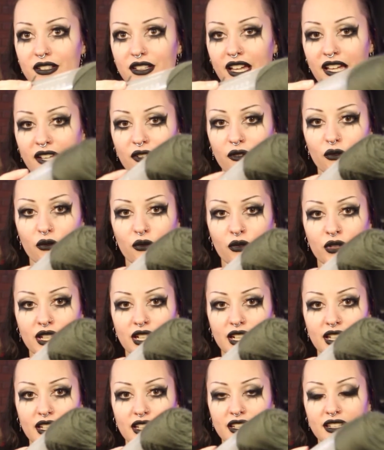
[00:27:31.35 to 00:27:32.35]
and
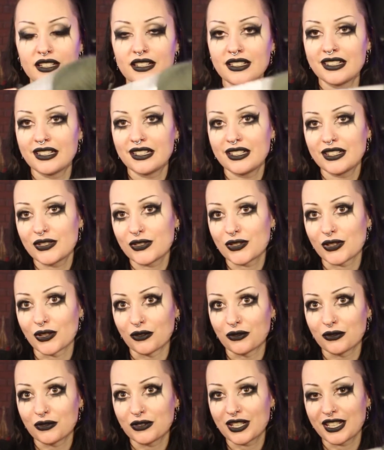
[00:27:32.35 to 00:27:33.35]
really
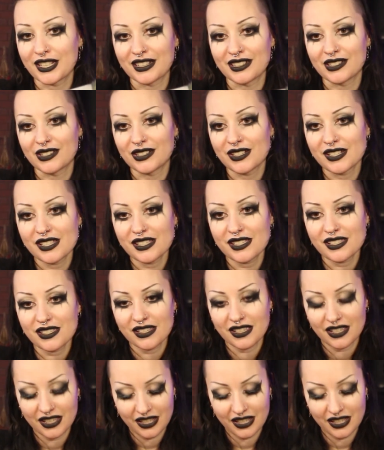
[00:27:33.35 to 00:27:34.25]
soft and nice.